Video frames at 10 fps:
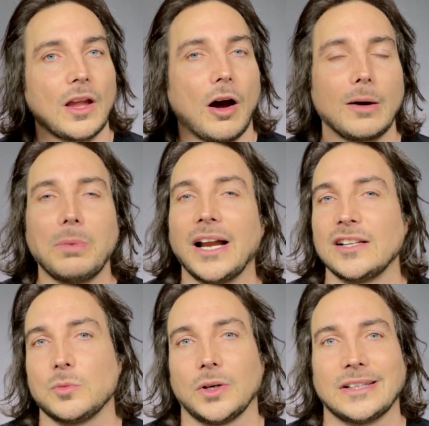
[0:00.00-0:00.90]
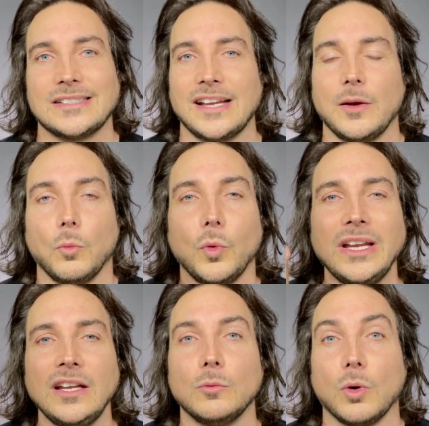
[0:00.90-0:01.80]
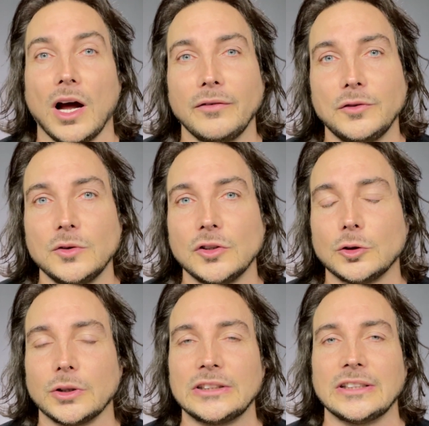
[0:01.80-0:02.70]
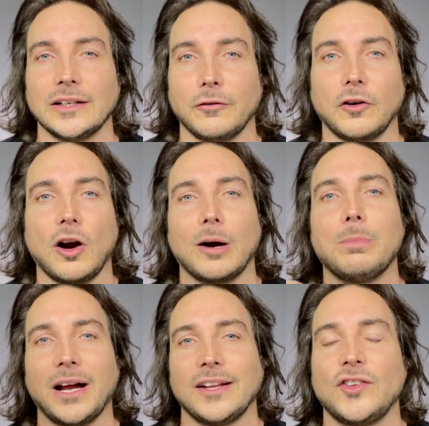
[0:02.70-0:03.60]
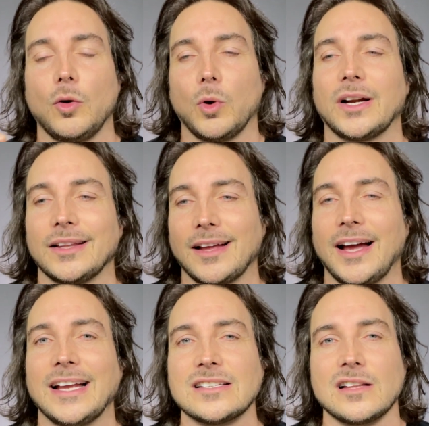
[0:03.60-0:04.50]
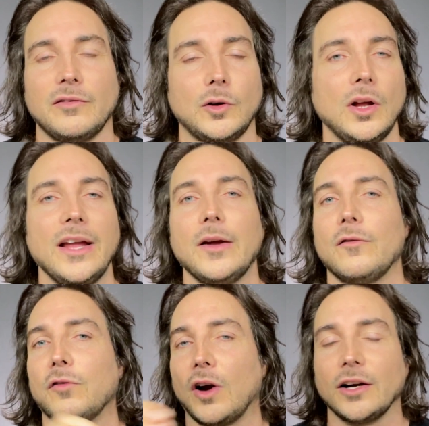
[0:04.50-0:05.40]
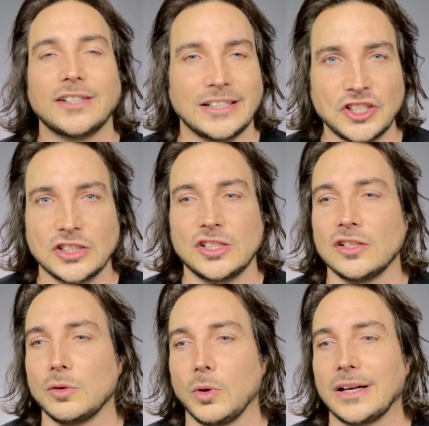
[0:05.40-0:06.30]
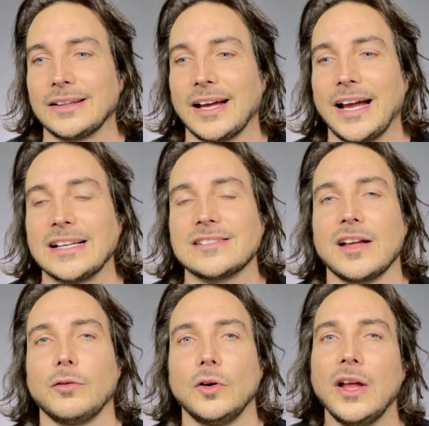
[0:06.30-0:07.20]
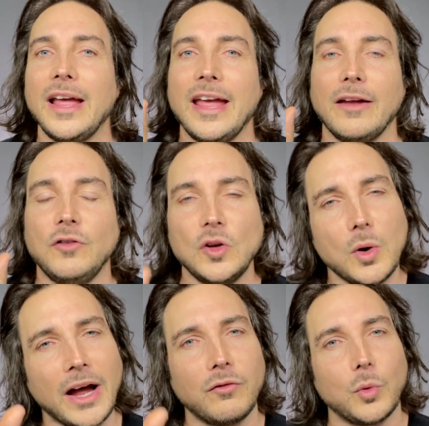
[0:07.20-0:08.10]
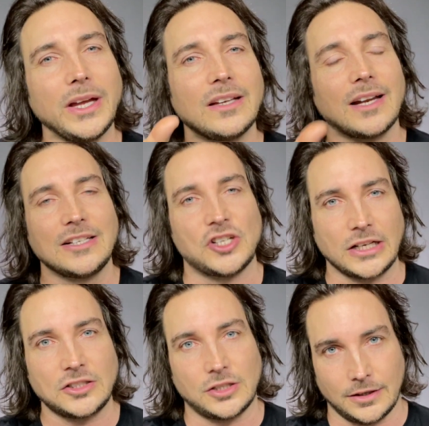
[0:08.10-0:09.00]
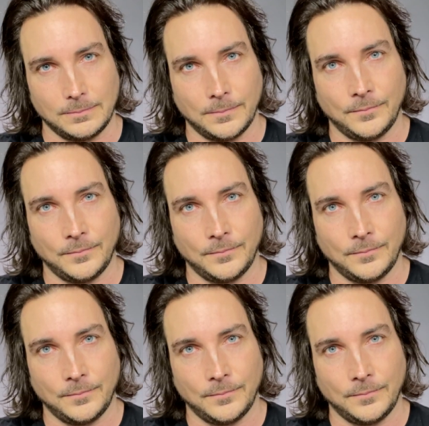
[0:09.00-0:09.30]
Our bodies work the same. We need raw food nutrition for our body to work at the highest level, for our digestion to work at the highest level. If you have weak digestion